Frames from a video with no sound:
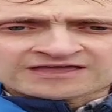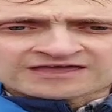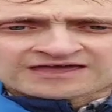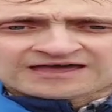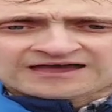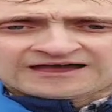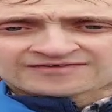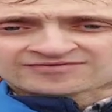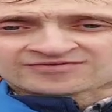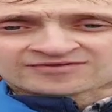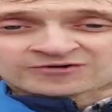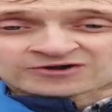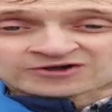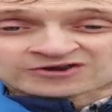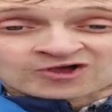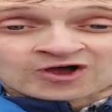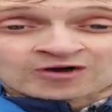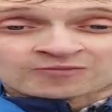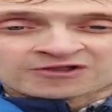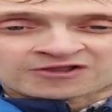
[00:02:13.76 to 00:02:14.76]
so I'm not going to
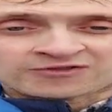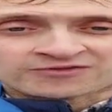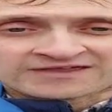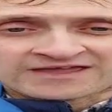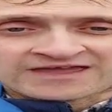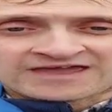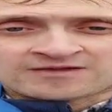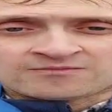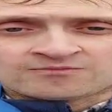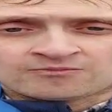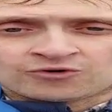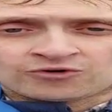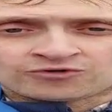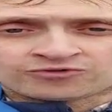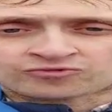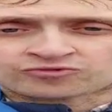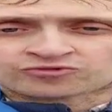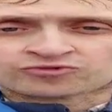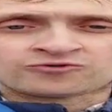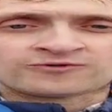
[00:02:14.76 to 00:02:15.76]
comment on the game, but
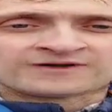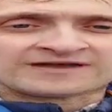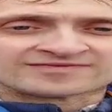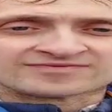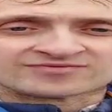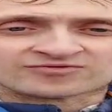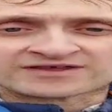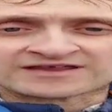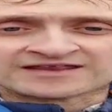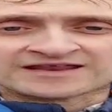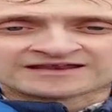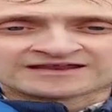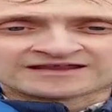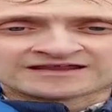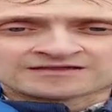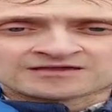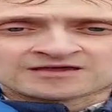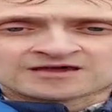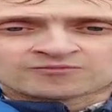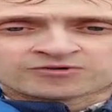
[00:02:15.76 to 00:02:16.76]
there's 2 ways looking at it.
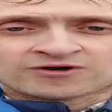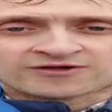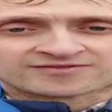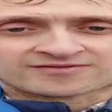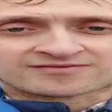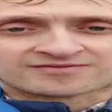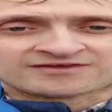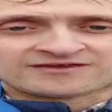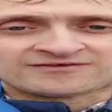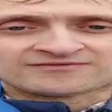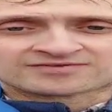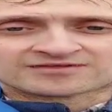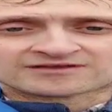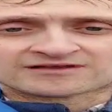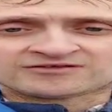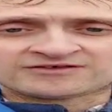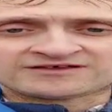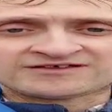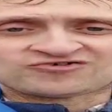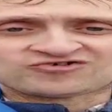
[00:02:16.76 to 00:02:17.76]
Positives,
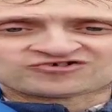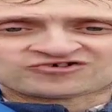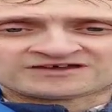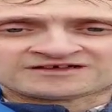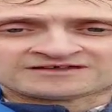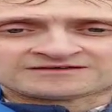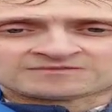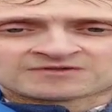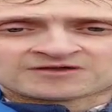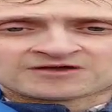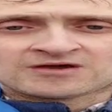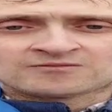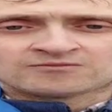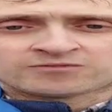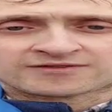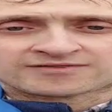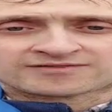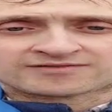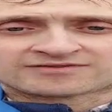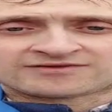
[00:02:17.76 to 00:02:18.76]
clean sheet,
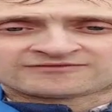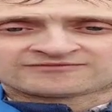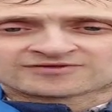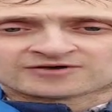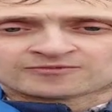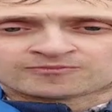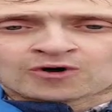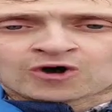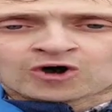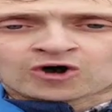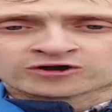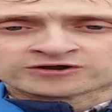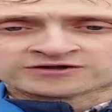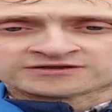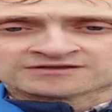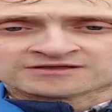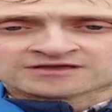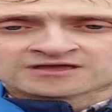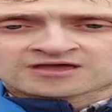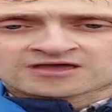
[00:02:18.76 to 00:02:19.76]
positives at a point,
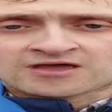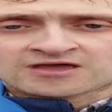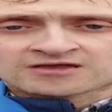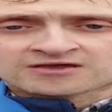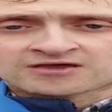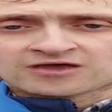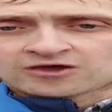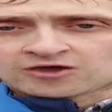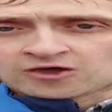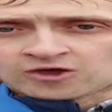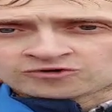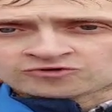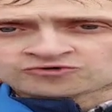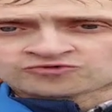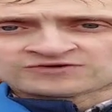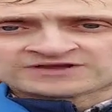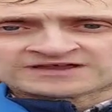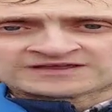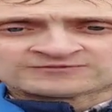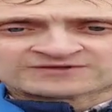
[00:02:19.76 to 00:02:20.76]
and
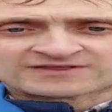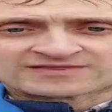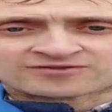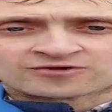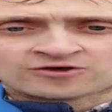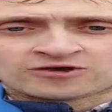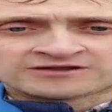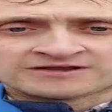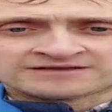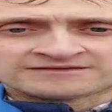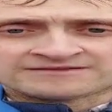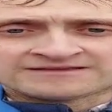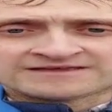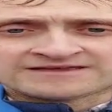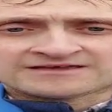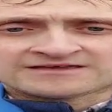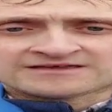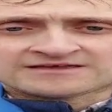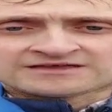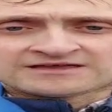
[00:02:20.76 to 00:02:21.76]
Green returning.
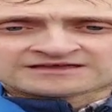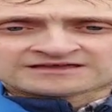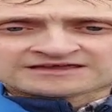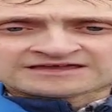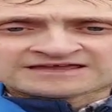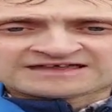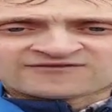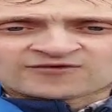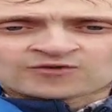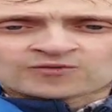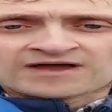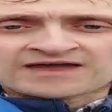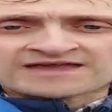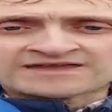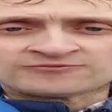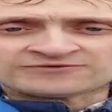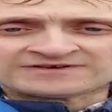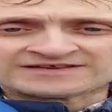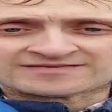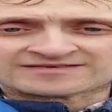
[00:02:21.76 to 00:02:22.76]
Either way, we
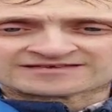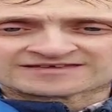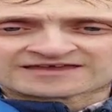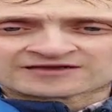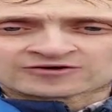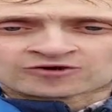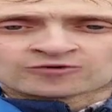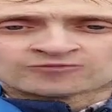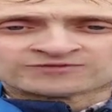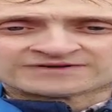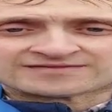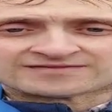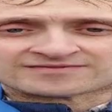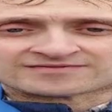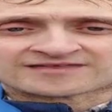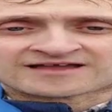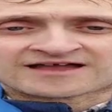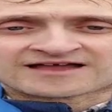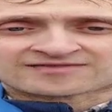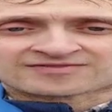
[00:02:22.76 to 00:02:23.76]
need to kick on, we need to
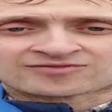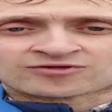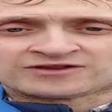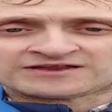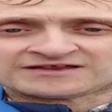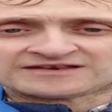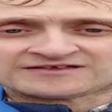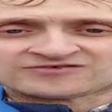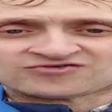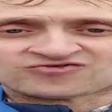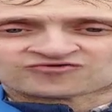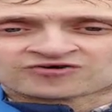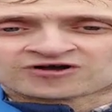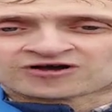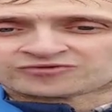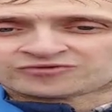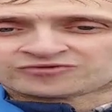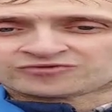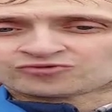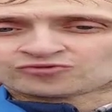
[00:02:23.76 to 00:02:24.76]
start turning these draws
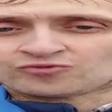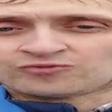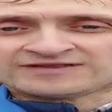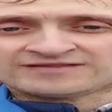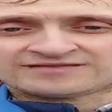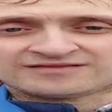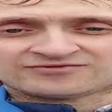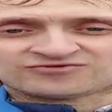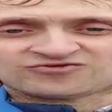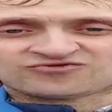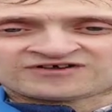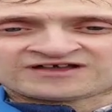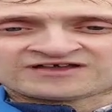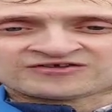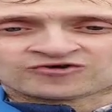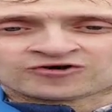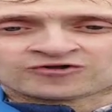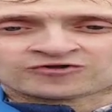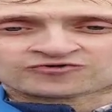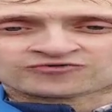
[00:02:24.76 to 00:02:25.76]
into wins. It's strange, all
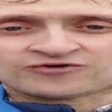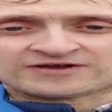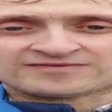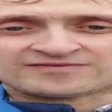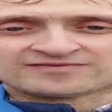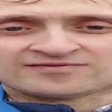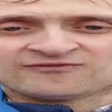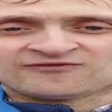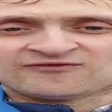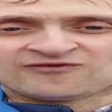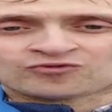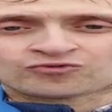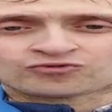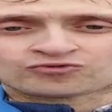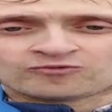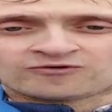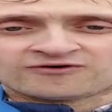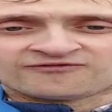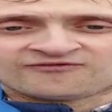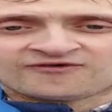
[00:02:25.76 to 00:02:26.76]
the criticism of
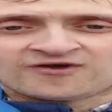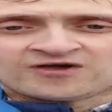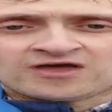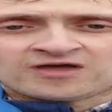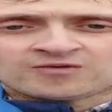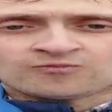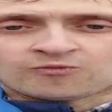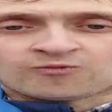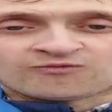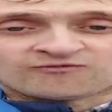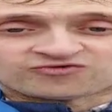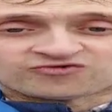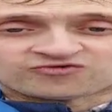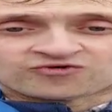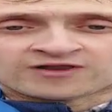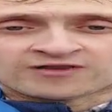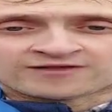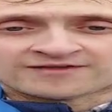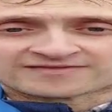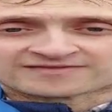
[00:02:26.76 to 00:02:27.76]
Unsworth, we've drawn
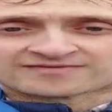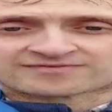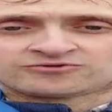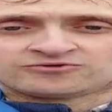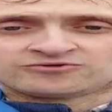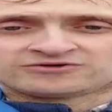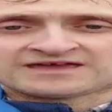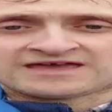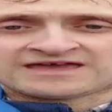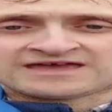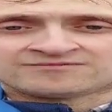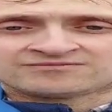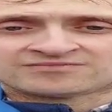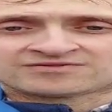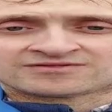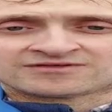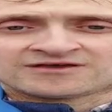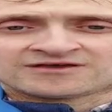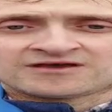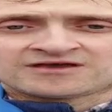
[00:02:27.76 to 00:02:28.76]
our last 2 games,
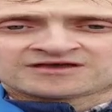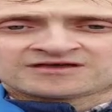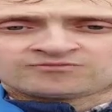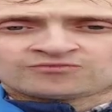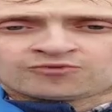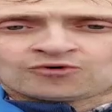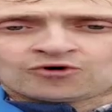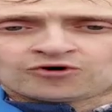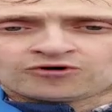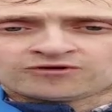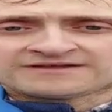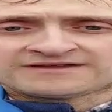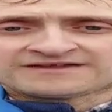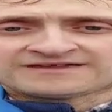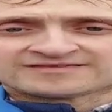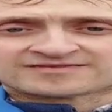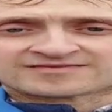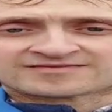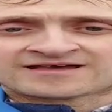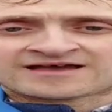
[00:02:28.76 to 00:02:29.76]
but it's
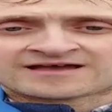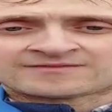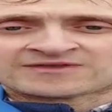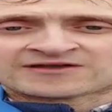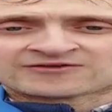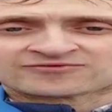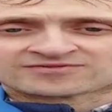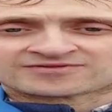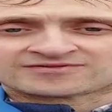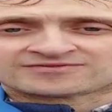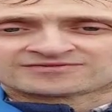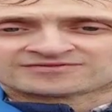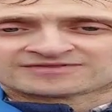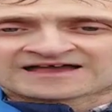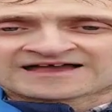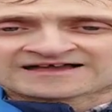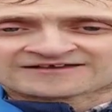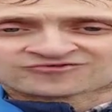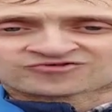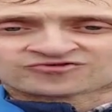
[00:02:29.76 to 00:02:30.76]
time now to
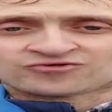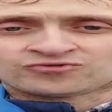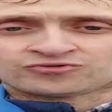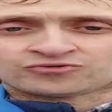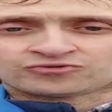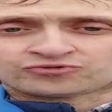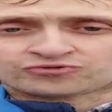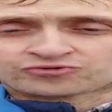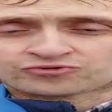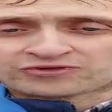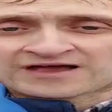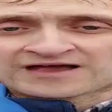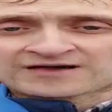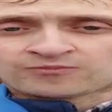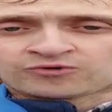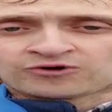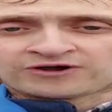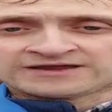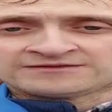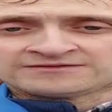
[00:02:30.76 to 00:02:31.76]
start
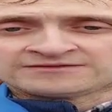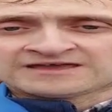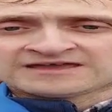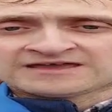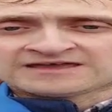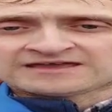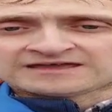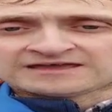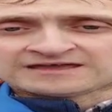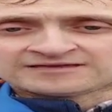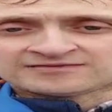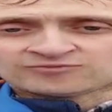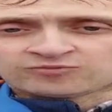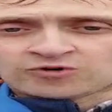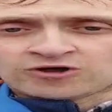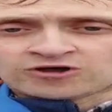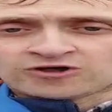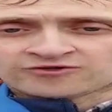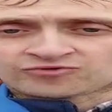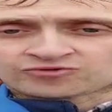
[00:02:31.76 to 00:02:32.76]
putting his
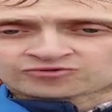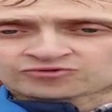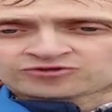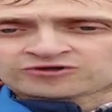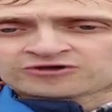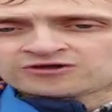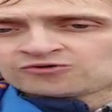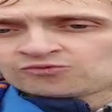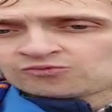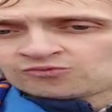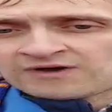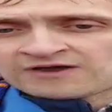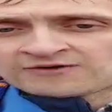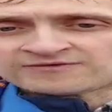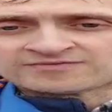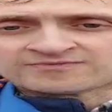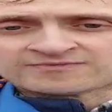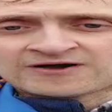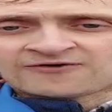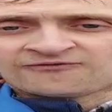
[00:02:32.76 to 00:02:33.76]
words where his
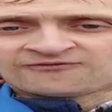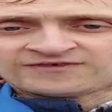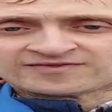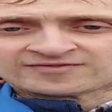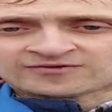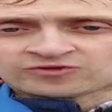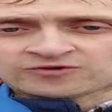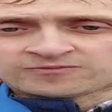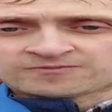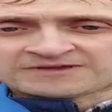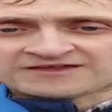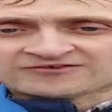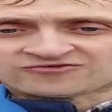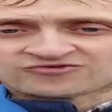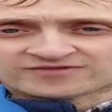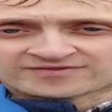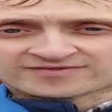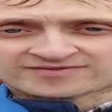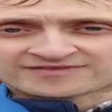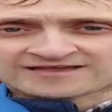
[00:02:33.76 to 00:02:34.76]
mouth is on the pitch and
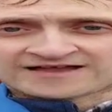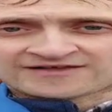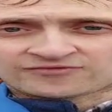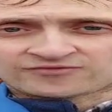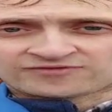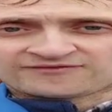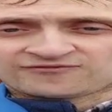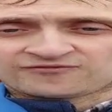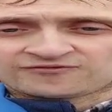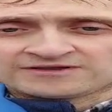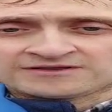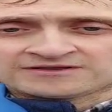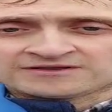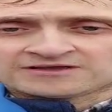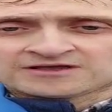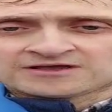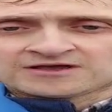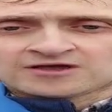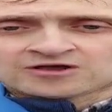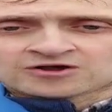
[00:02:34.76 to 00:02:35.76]
start delivering.
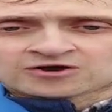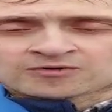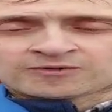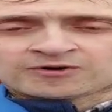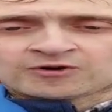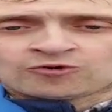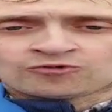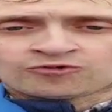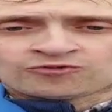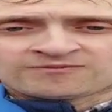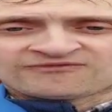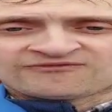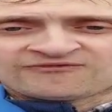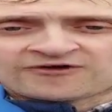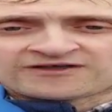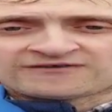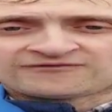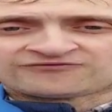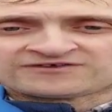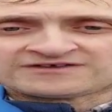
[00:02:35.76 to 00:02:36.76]
Come on, Oldham,
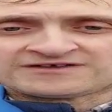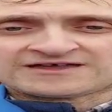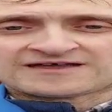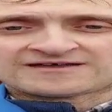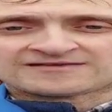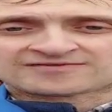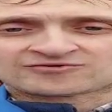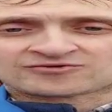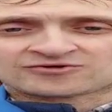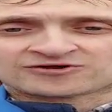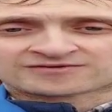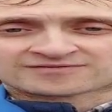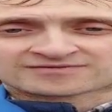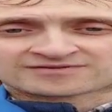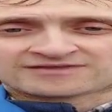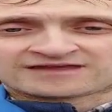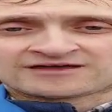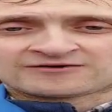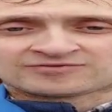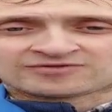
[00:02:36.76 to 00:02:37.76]
33 years ago today
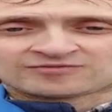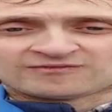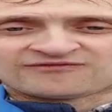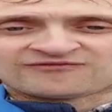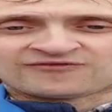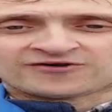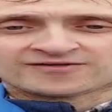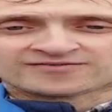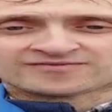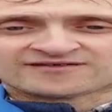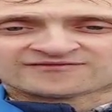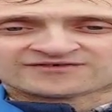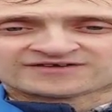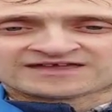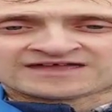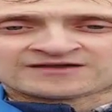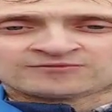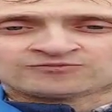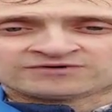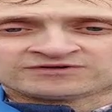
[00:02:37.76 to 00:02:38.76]
was at the first ever
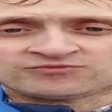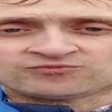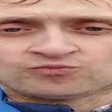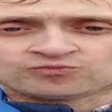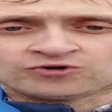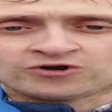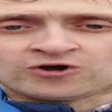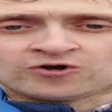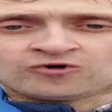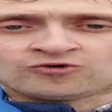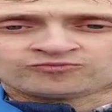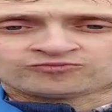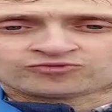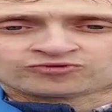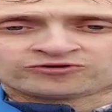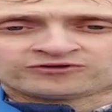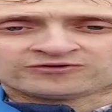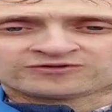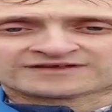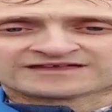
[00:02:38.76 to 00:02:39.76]
game we won at home
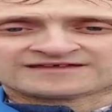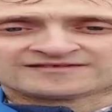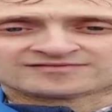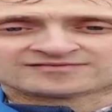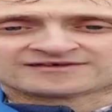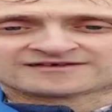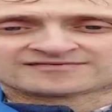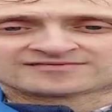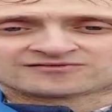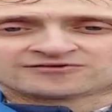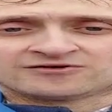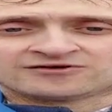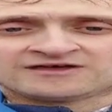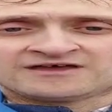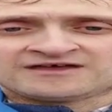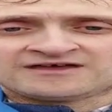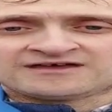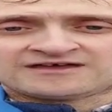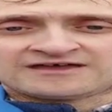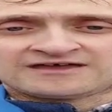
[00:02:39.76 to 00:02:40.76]
2-0 against Leicester.
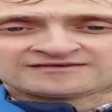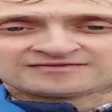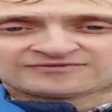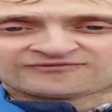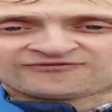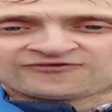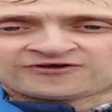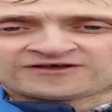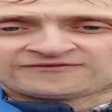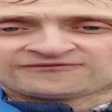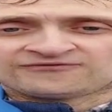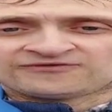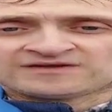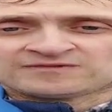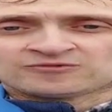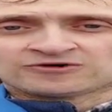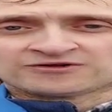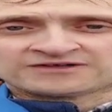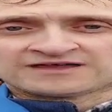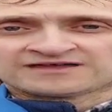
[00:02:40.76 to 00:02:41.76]
Here's for 33 more
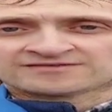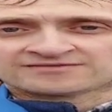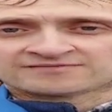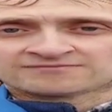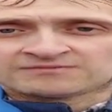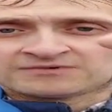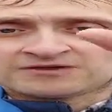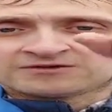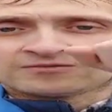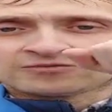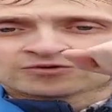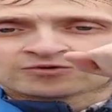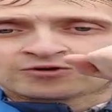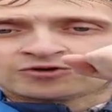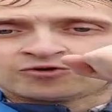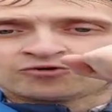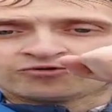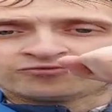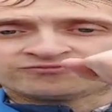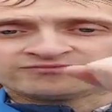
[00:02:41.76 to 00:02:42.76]
years. Come on,
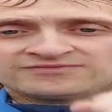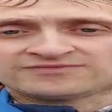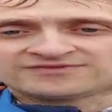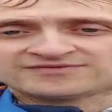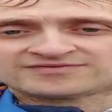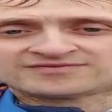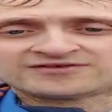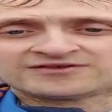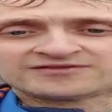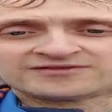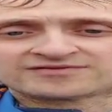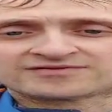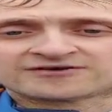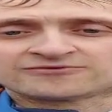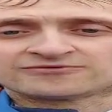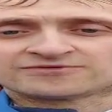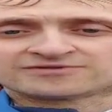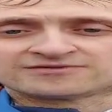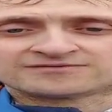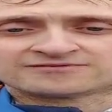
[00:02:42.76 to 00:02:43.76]
Oldham, see you on the
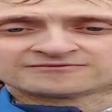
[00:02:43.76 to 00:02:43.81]
terraces.